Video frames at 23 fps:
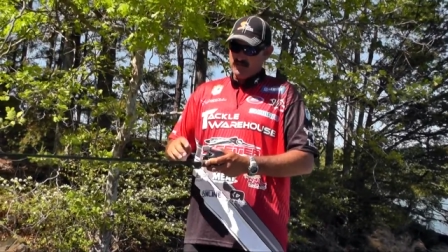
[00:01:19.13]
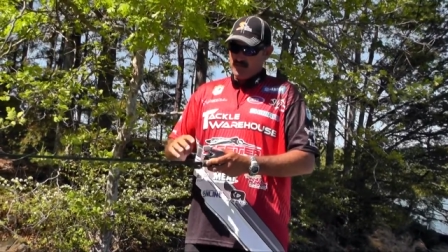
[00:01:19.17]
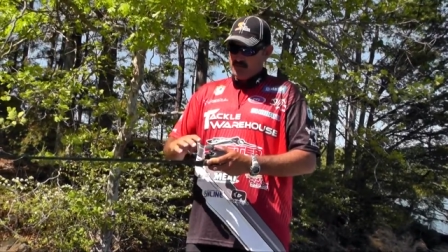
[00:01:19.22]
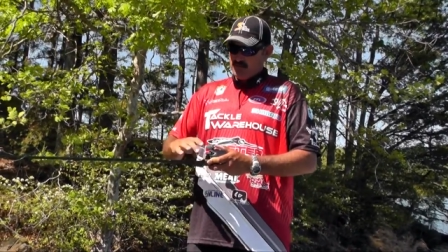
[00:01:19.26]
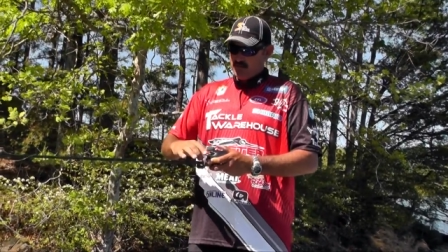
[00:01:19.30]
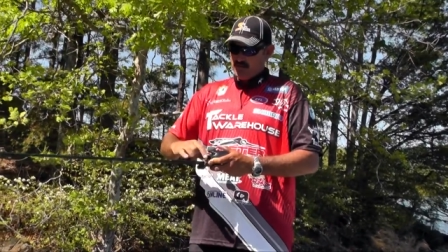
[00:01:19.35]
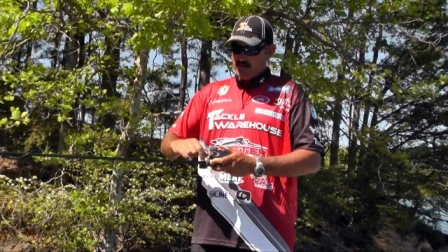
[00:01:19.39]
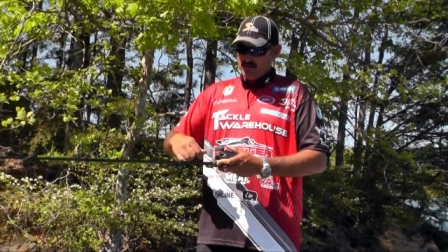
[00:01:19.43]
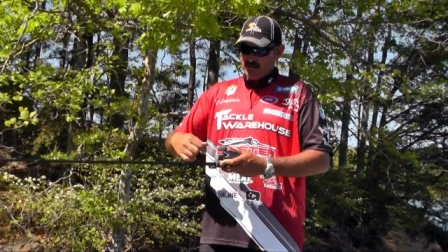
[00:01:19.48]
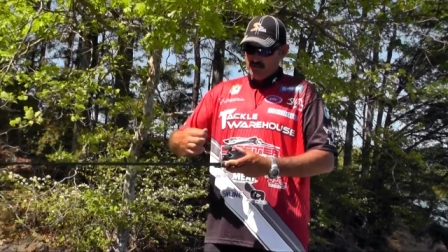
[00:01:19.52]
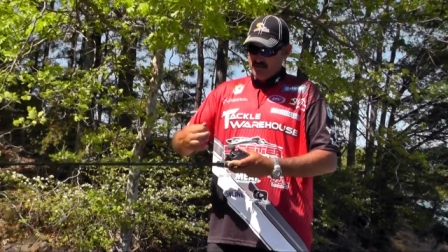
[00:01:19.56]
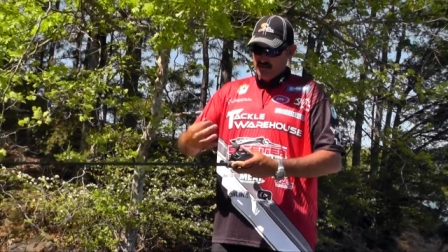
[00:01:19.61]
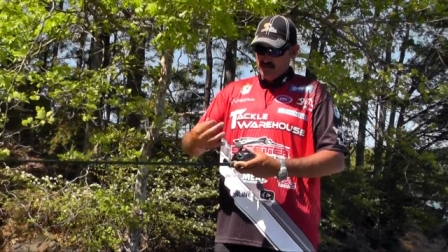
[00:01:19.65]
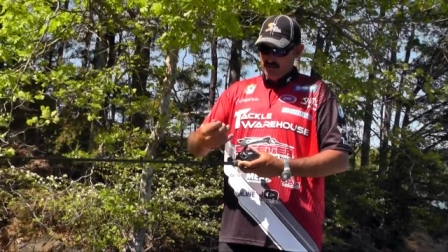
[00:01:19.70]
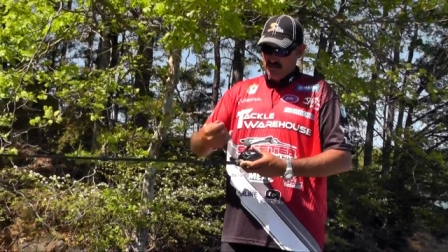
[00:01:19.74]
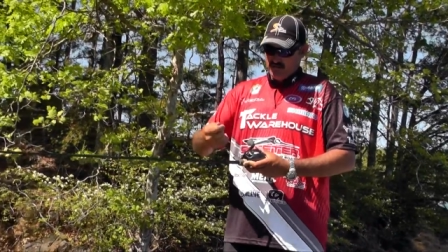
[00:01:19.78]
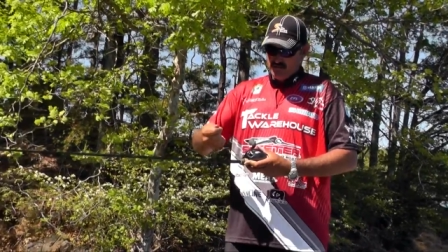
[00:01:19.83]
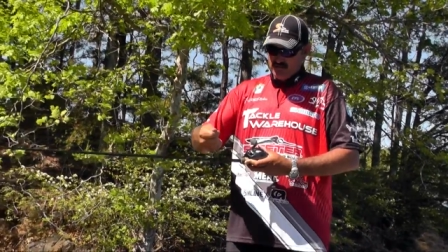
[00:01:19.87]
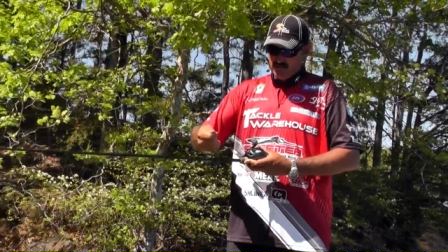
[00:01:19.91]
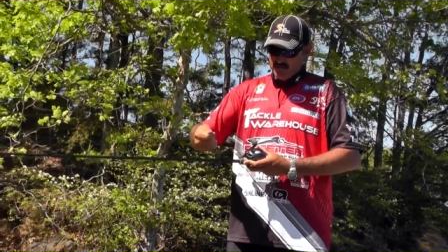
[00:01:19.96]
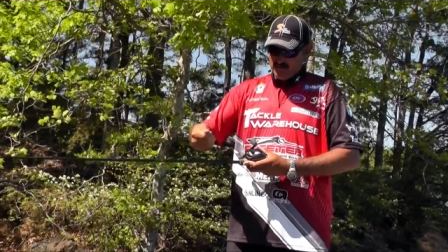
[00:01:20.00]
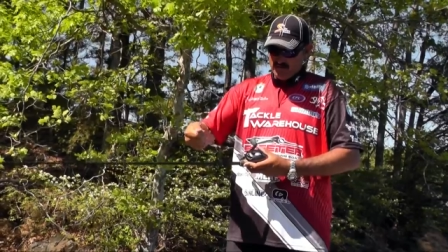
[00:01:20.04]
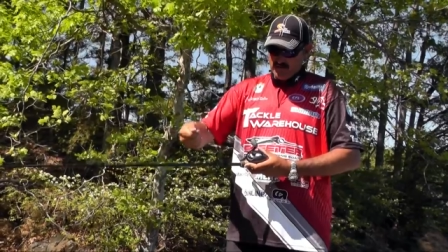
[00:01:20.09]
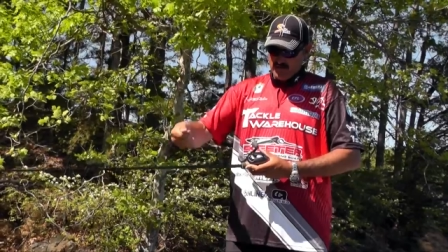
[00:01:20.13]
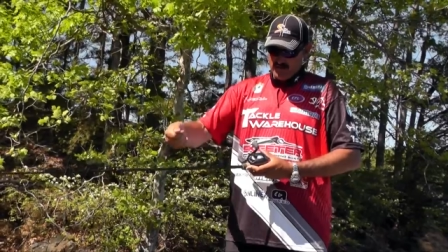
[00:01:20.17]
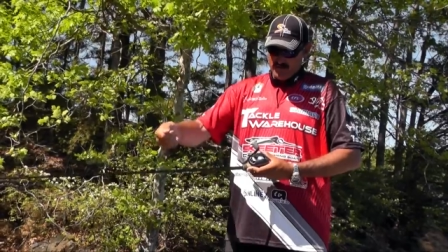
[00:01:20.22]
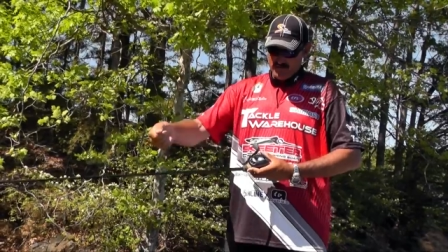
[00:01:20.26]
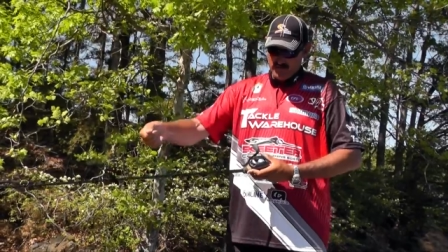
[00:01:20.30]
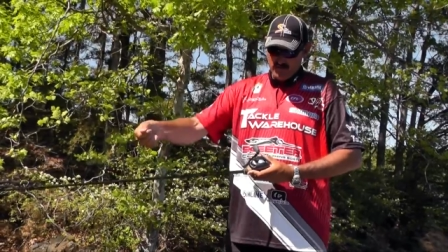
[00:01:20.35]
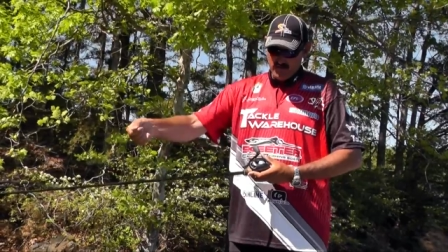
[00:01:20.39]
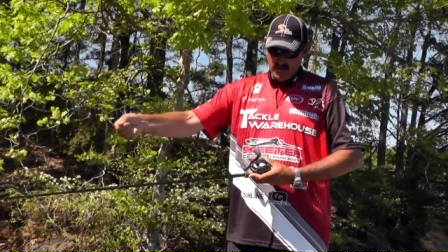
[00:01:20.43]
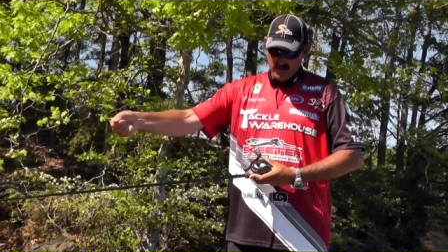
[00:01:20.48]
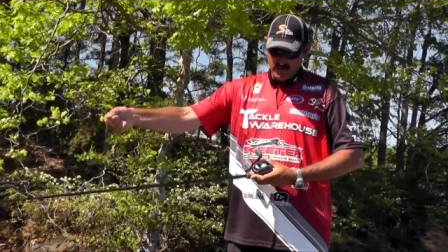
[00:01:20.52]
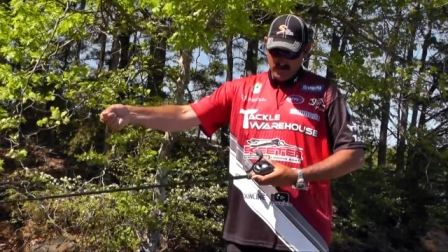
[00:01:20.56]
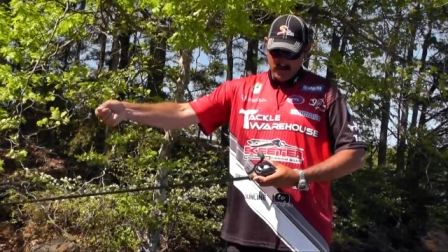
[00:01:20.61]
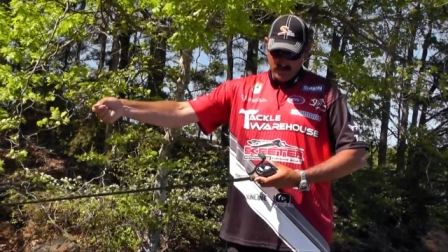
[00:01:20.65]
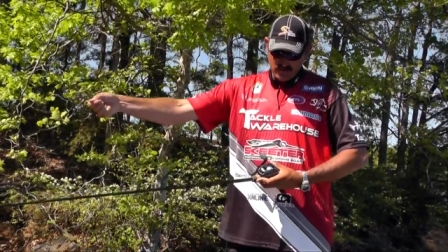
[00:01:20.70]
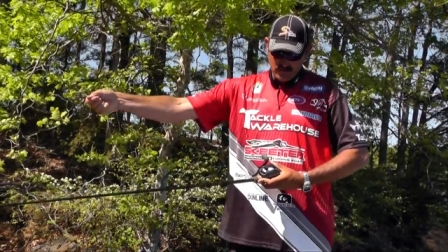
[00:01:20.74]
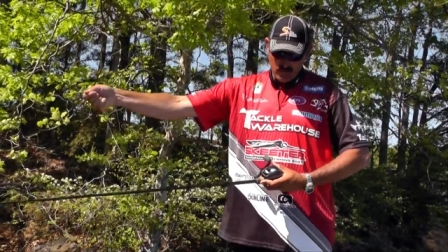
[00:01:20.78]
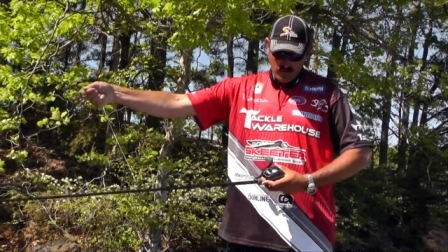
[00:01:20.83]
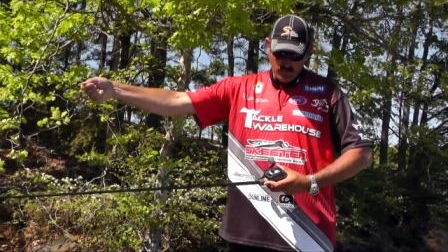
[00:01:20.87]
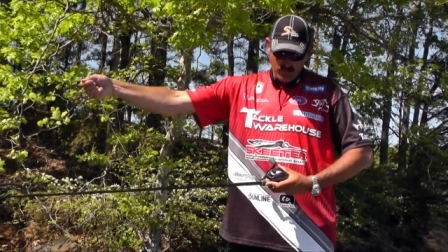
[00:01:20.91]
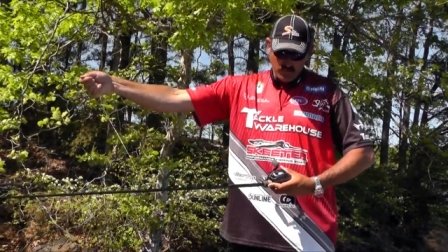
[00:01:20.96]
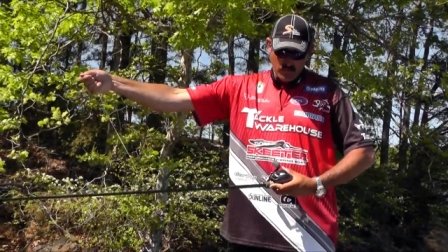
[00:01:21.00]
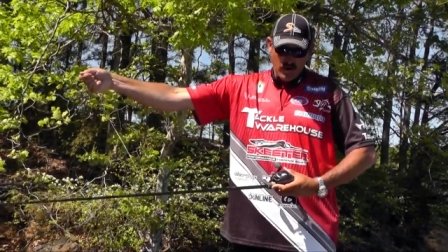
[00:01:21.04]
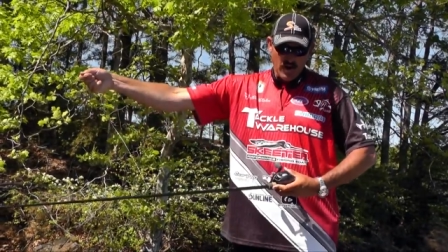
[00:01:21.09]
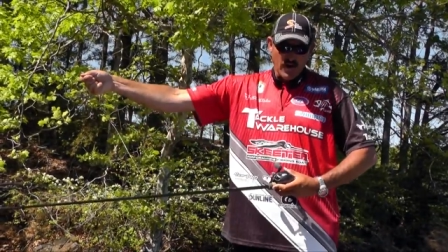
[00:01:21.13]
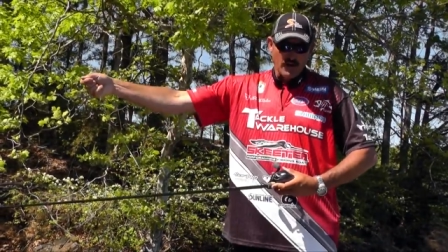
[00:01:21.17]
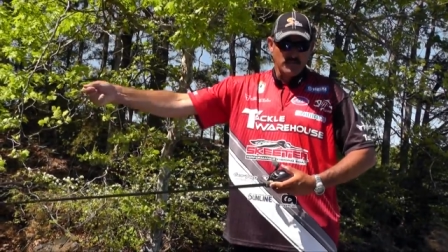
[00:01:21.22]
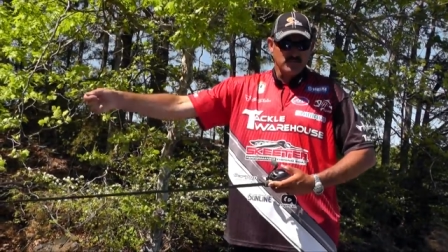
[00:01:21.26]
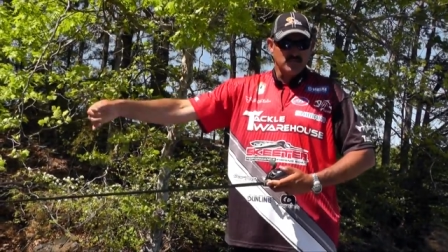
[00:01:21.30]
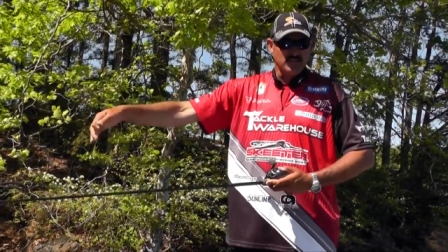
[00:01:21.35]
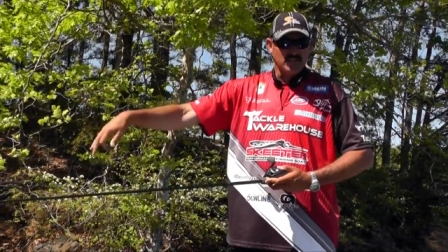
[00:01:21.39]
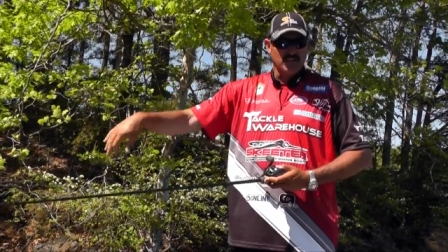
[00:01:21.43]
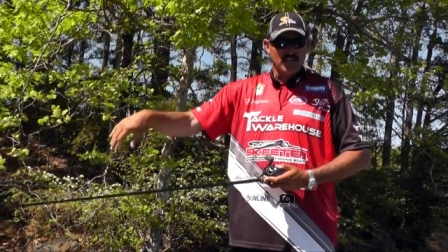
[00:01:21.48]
I mean, you have no problems.